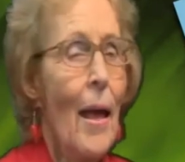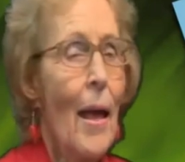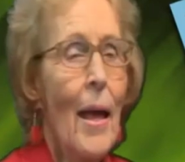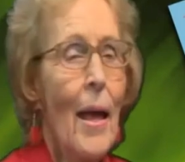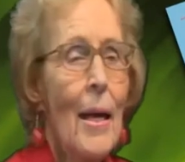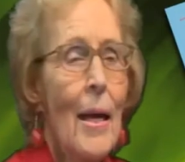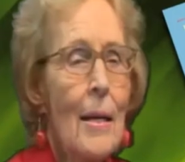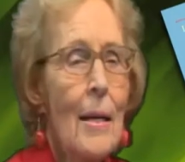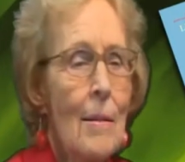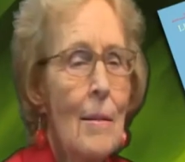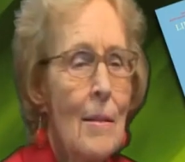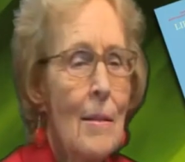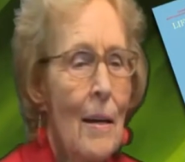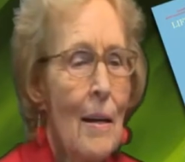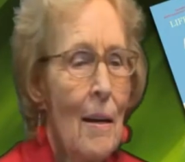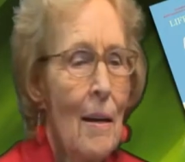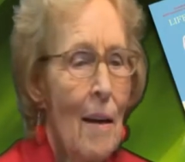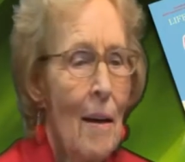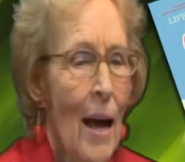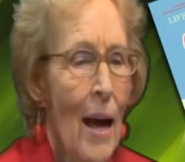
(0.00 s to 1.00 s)
And
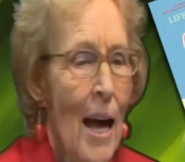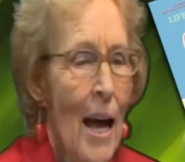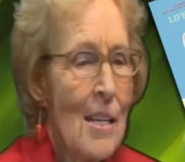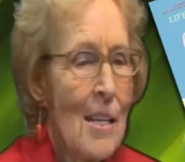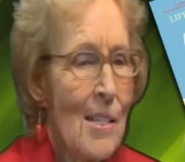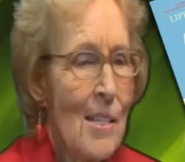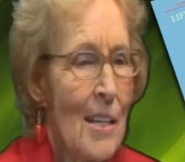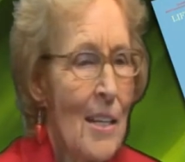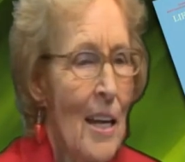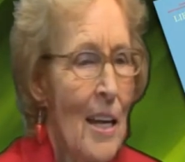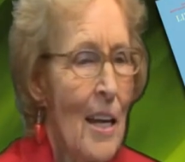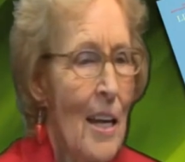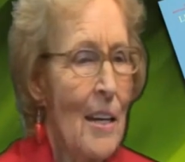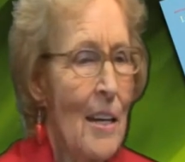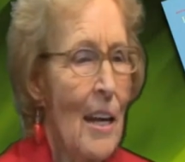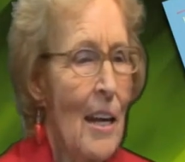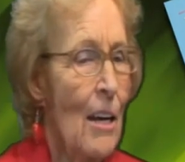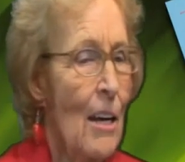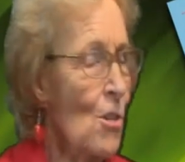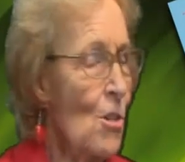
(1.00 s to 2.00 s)
I
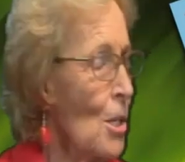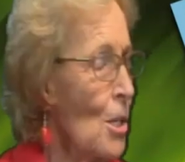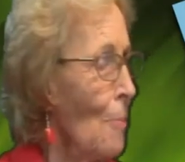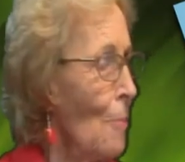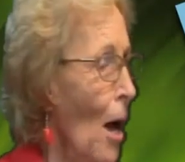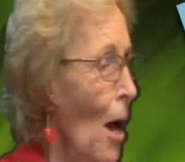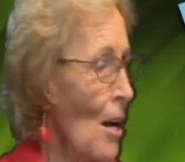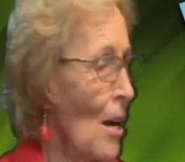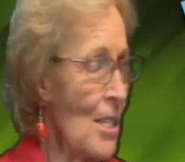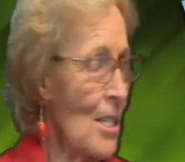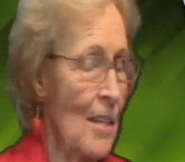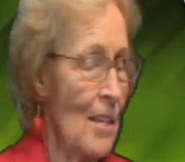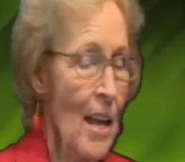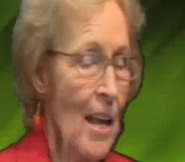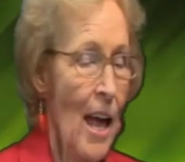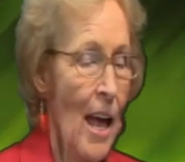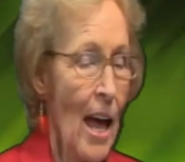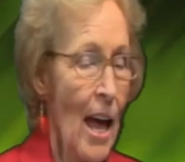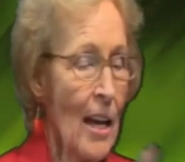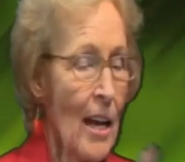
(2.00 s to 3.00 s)
said, here's a box.
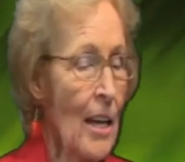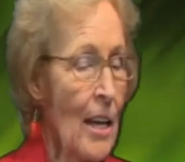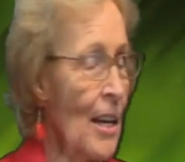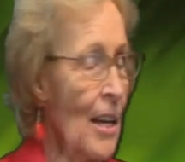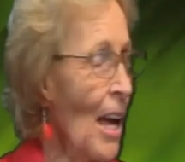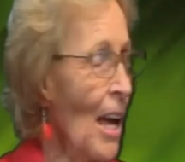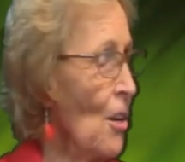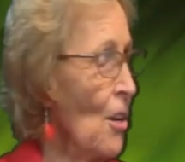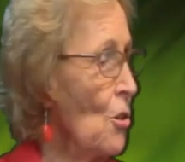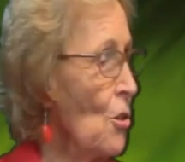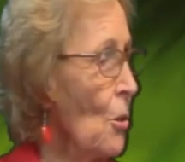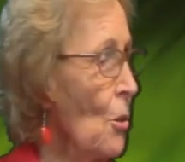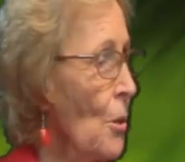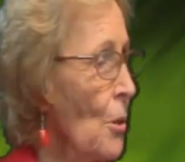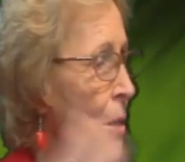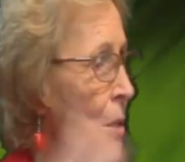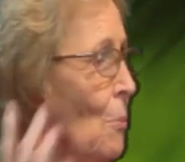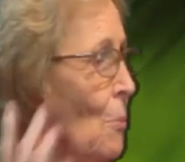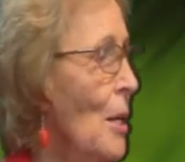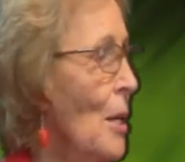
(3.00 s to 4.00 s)
I cut out a door
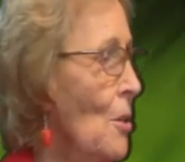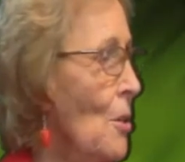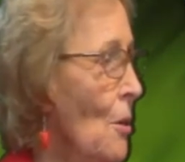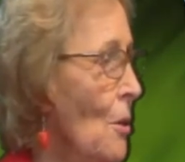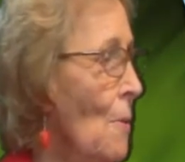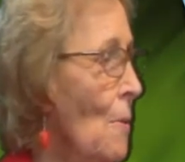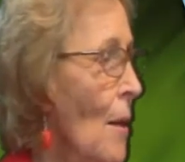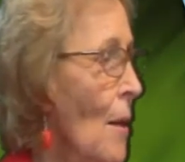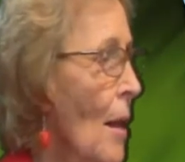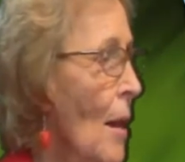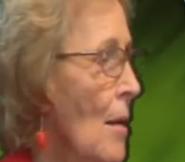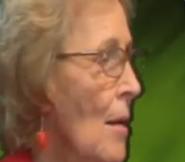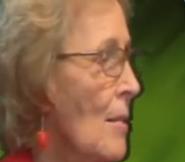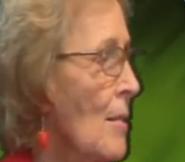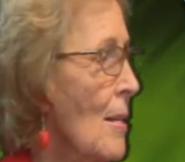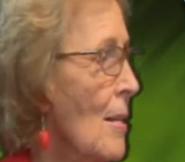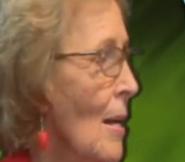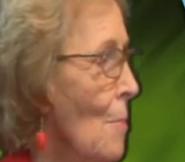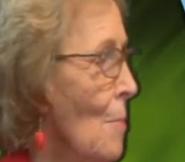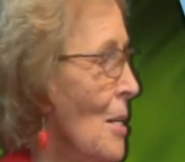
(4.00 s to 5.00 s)
and a window.
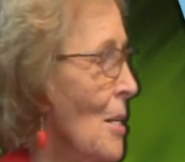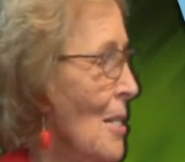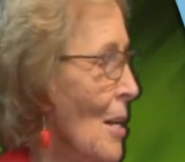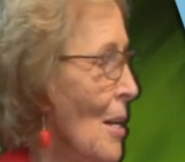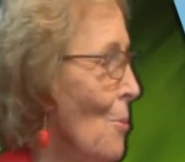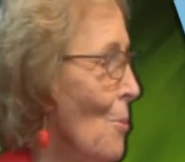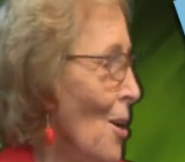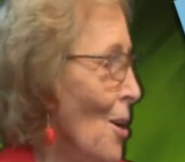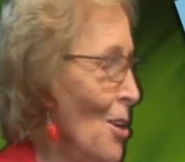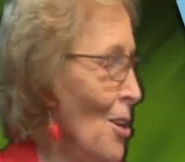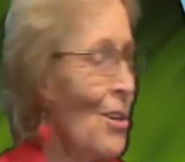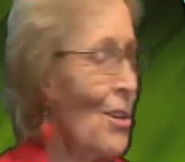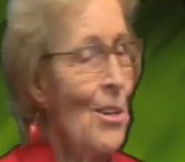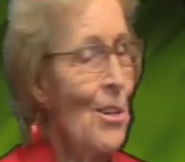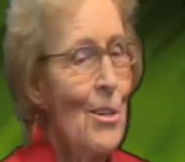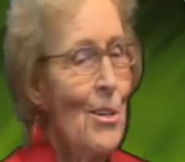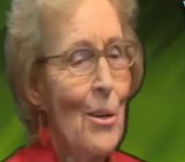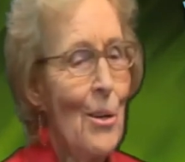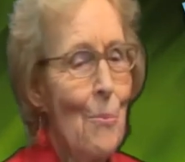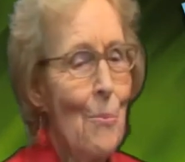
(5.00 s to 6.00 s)
So let me see what you can
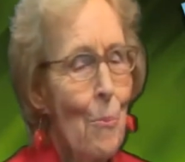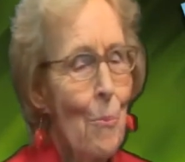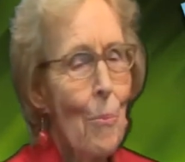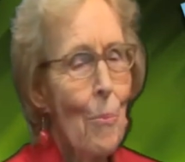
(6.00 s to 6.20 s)
do.